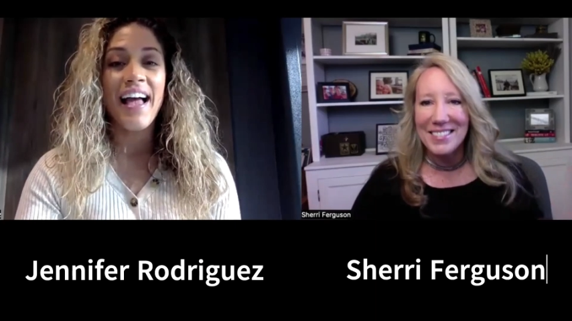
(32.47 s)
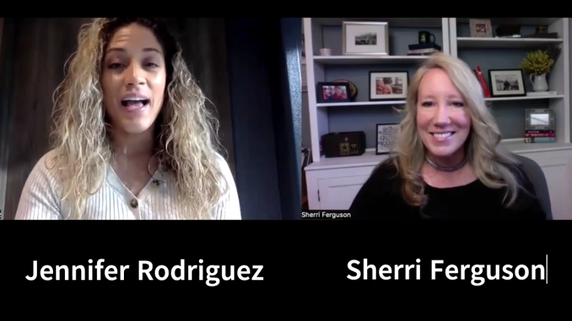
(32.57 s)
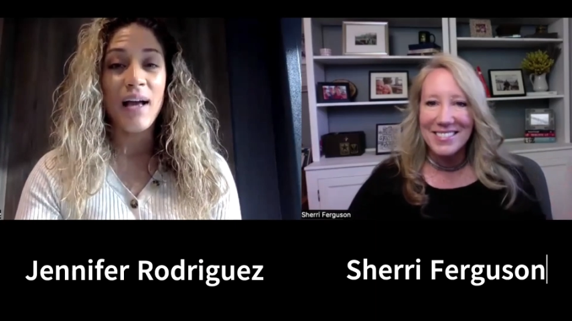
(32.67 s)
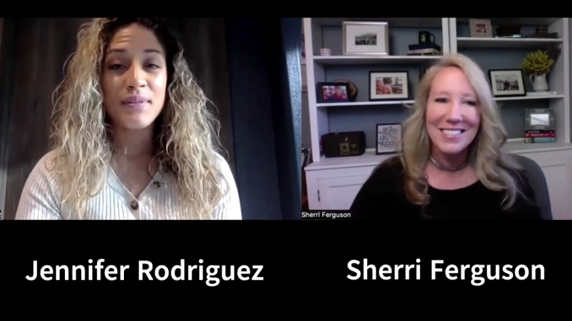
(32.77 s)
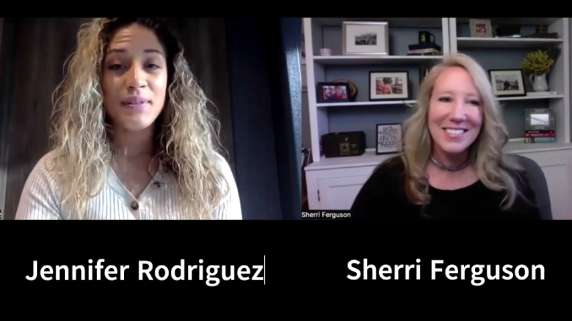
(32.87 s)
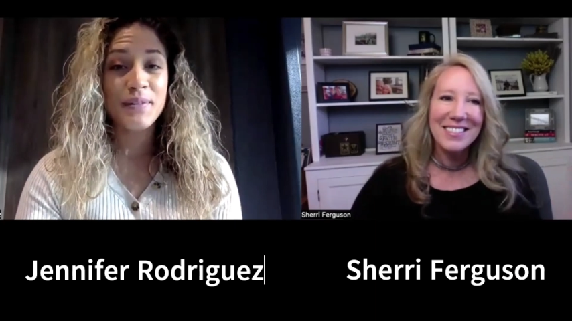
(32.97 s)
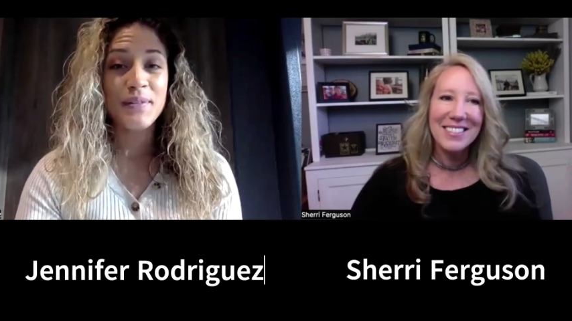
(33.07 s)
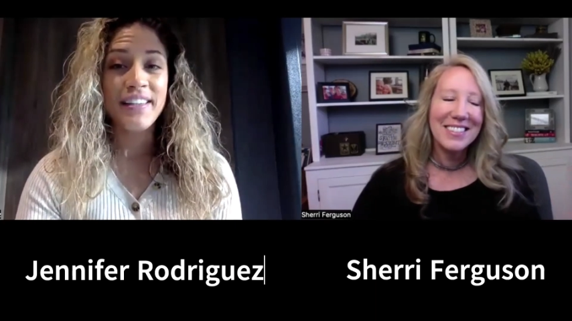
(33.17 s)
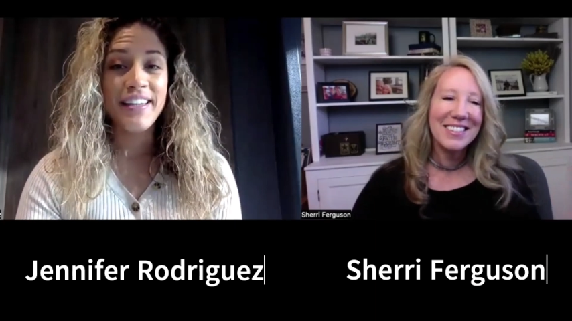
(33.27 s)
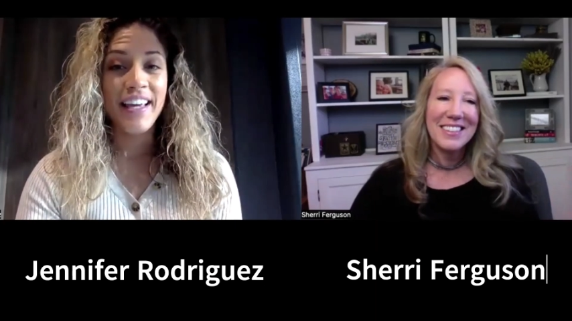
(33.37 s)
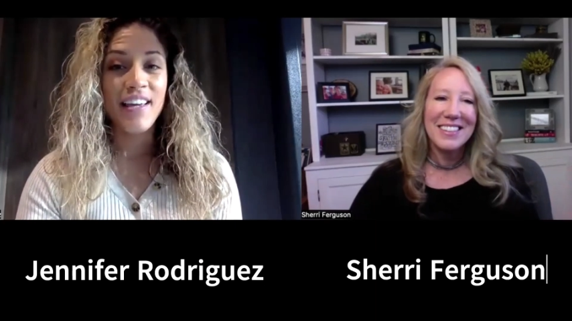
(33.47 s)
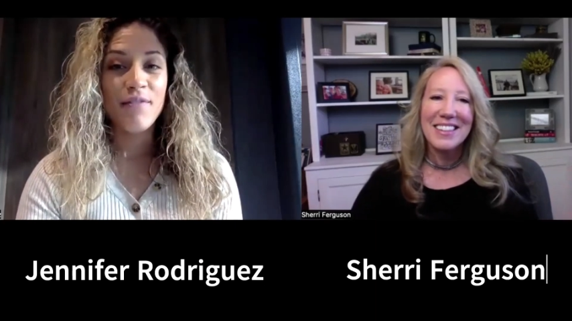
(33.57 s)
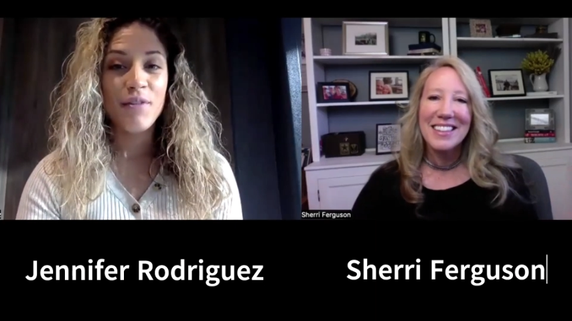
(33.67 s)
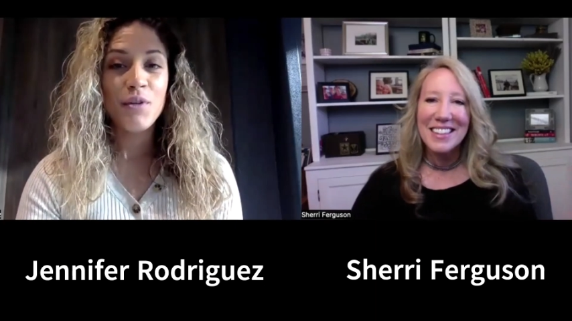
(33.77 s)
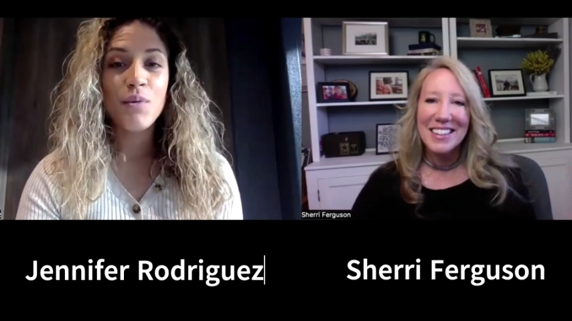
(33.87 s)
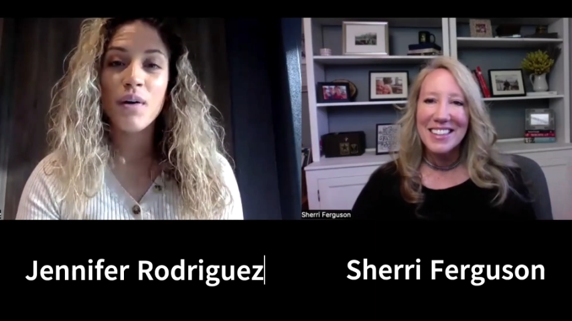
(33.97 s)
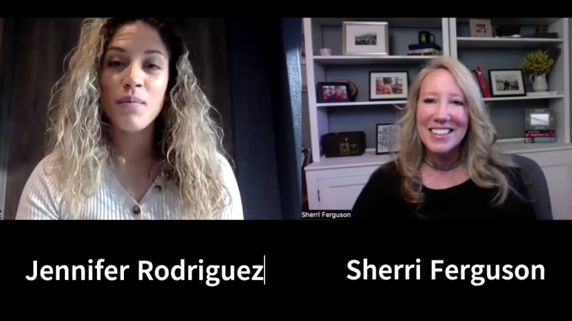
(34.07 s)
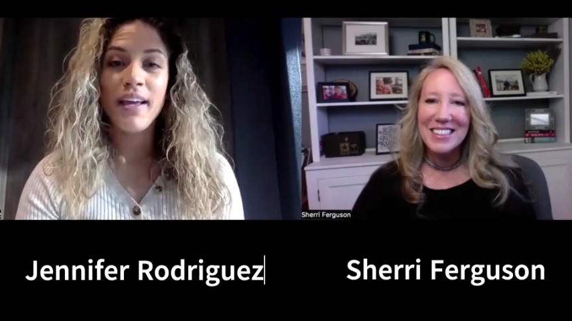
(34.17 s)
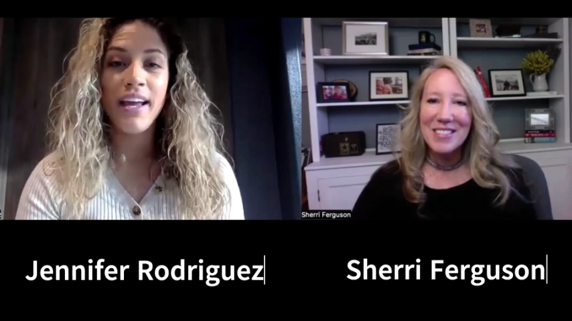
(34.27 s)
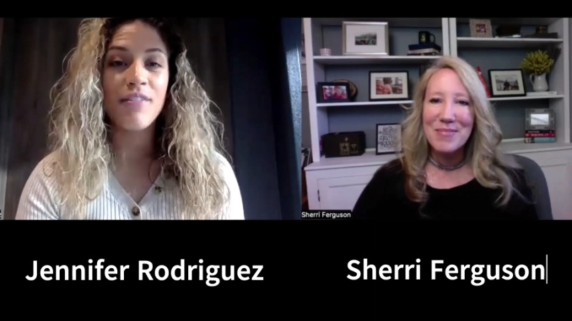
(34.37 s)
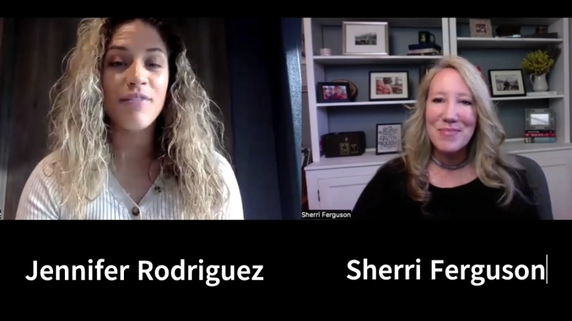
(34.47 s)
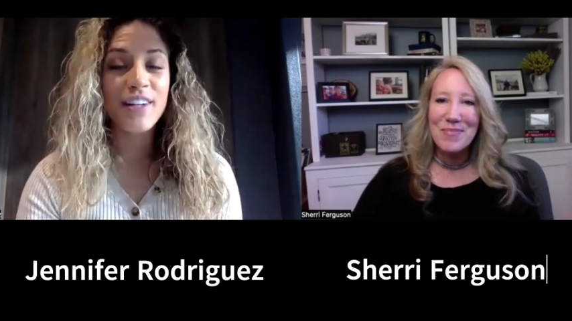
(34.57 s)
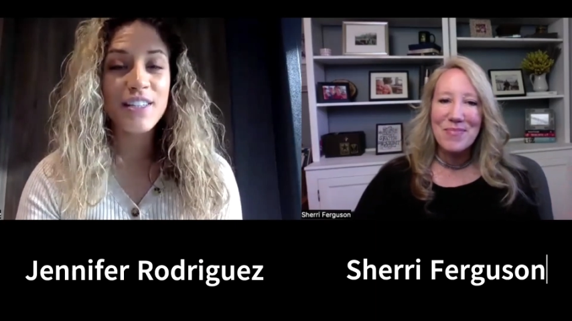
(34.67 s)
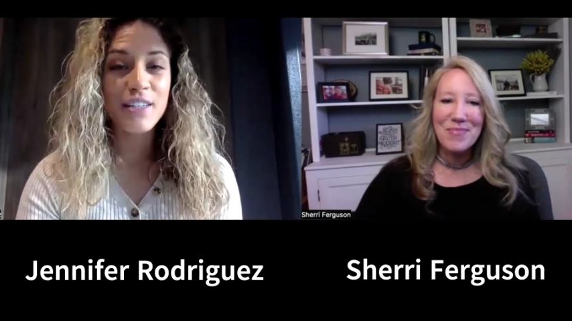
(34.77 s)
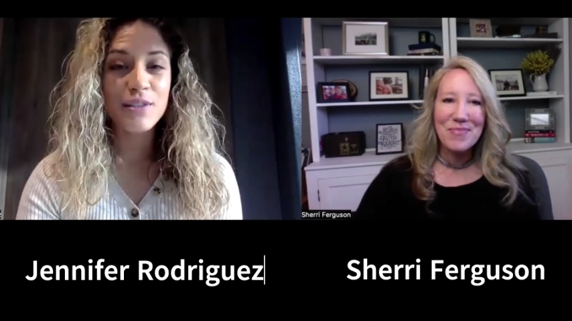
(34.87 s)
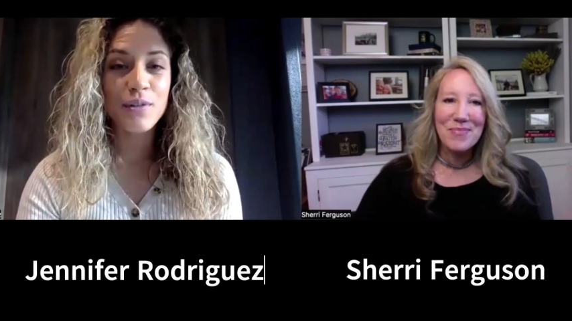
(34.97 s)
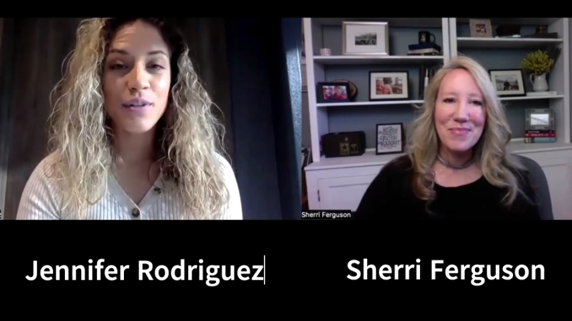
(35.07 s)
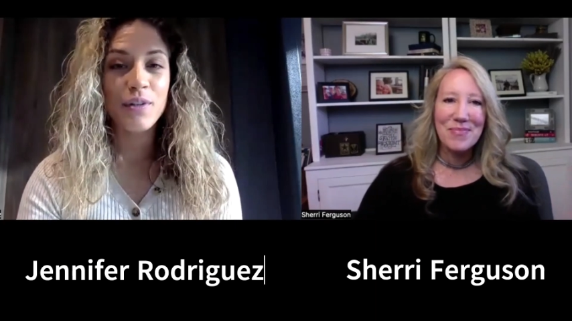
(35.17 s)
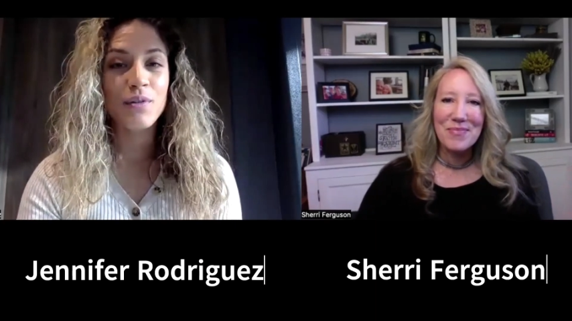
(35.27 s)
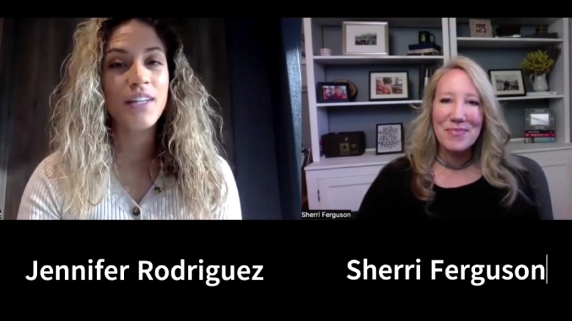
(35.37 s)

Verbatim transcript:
Speaker 1: Absolutely. If you want to be a franchise owner, you